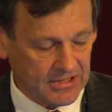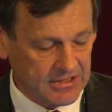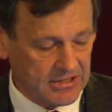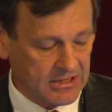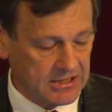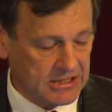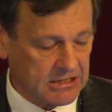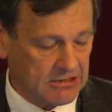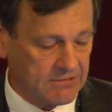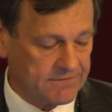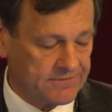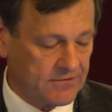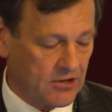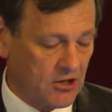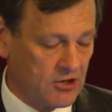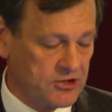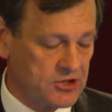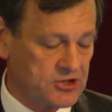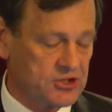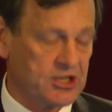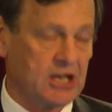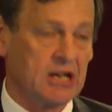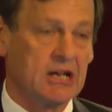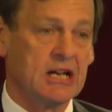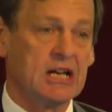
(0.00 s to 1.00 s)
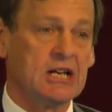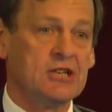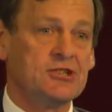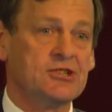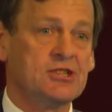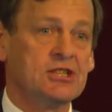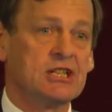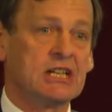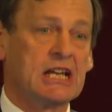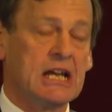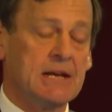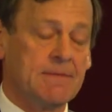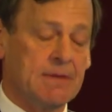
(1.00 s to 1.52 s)
Their advantage, they're easy
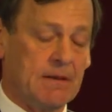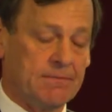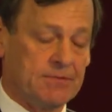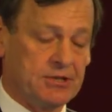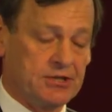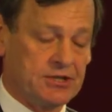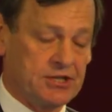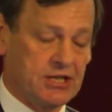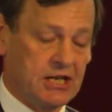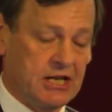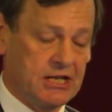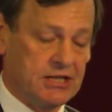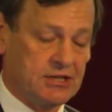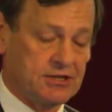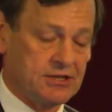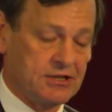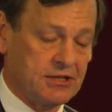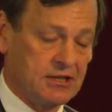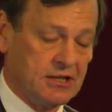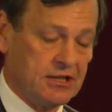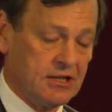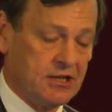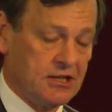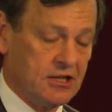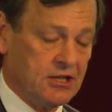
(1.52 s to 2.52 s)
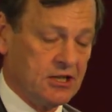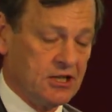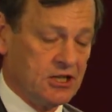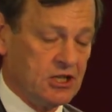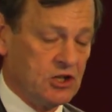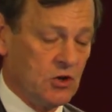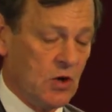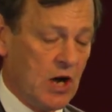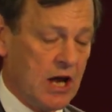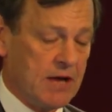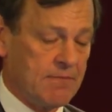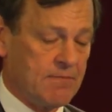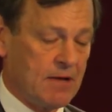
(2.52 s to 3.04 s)
to keep up to date.
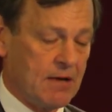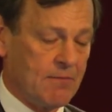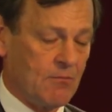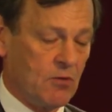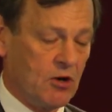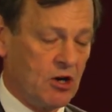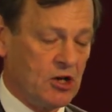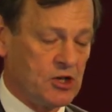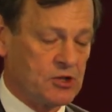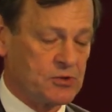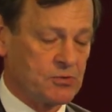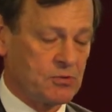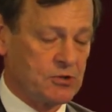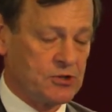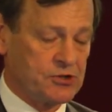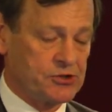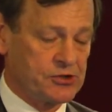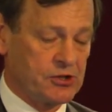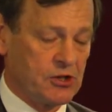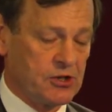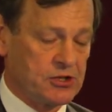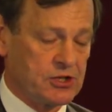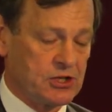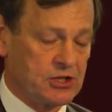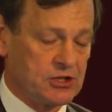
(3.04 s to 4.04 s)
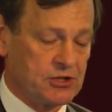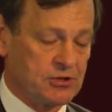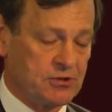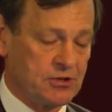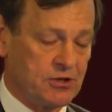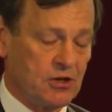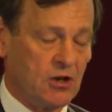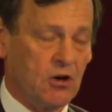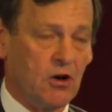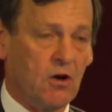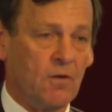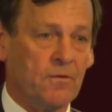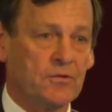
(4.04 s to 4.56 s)
New aid memoirs were inserted into
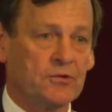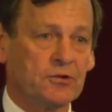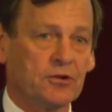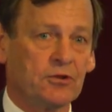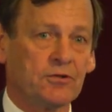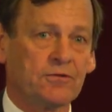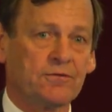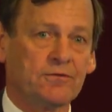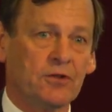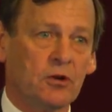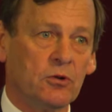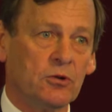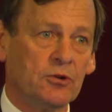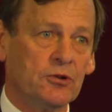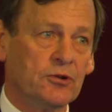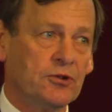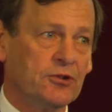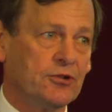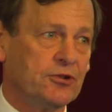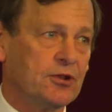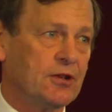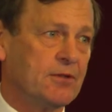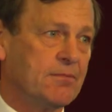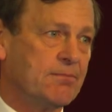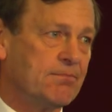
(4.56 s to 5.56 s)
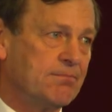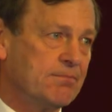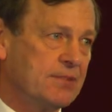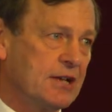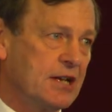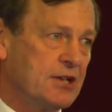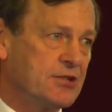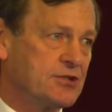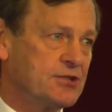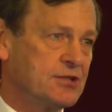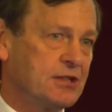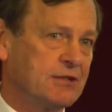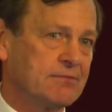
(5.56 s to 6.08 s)
officers' folders, the
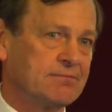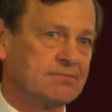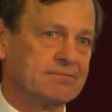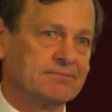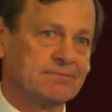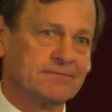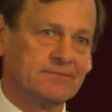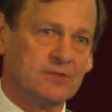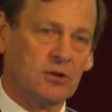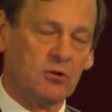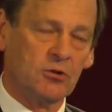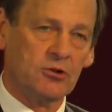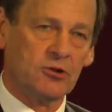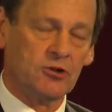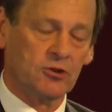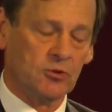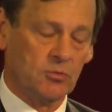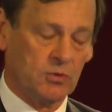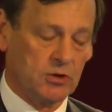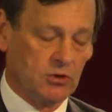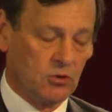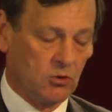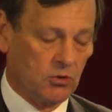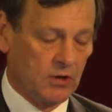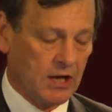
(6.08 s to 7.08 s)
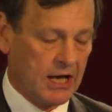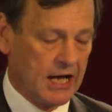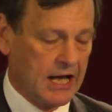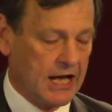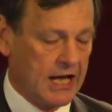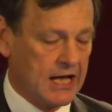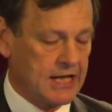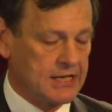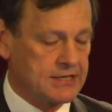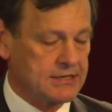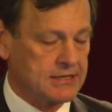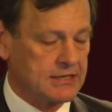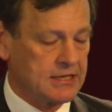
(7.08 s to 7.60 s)
plastic folders that we all
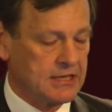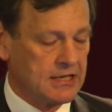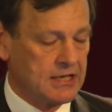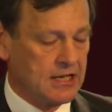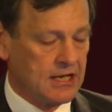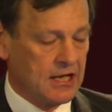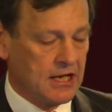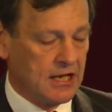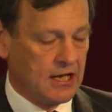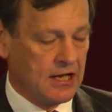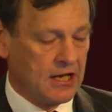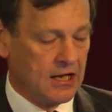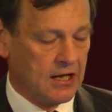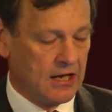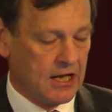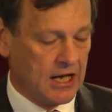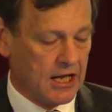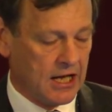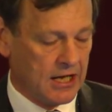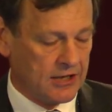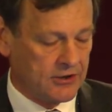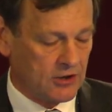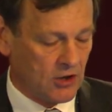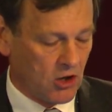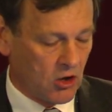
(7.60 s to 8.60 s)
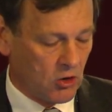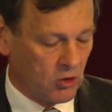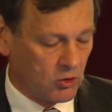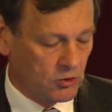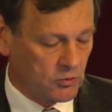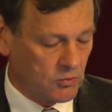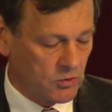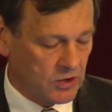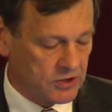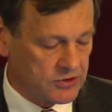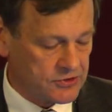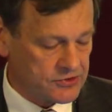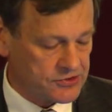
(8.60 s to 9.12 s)
had, and old
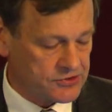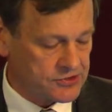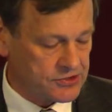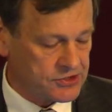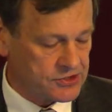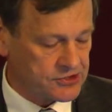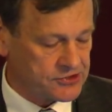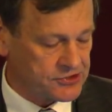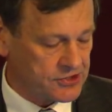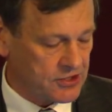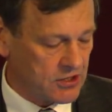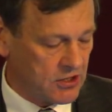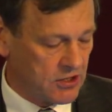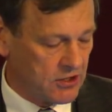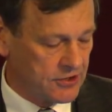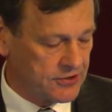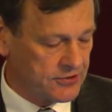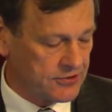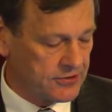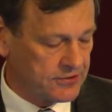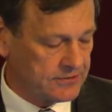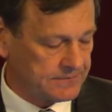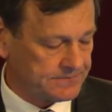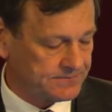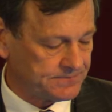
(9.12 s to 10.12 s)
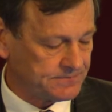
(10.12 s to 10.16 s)
ones discarded.